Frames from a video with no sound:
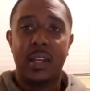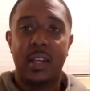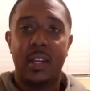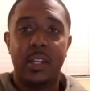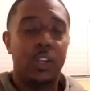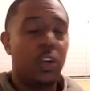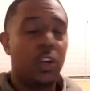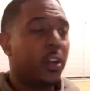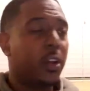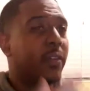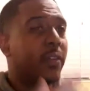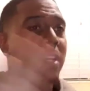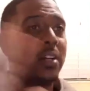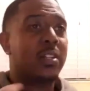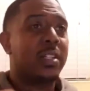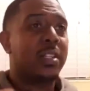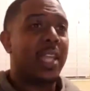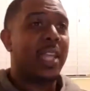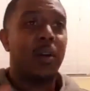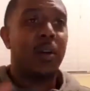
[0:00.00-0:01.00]
You don't even
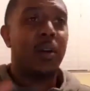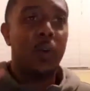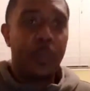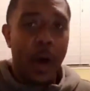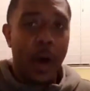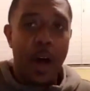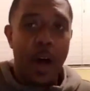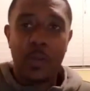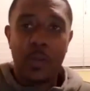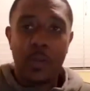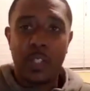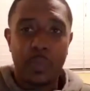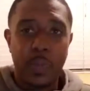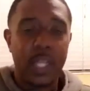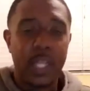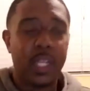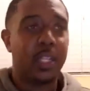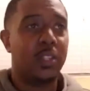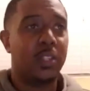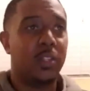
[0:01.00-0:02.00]
understand who Paul was
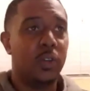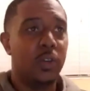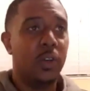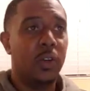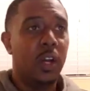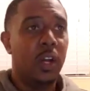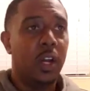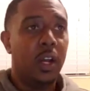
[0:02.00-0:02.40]
speaking to.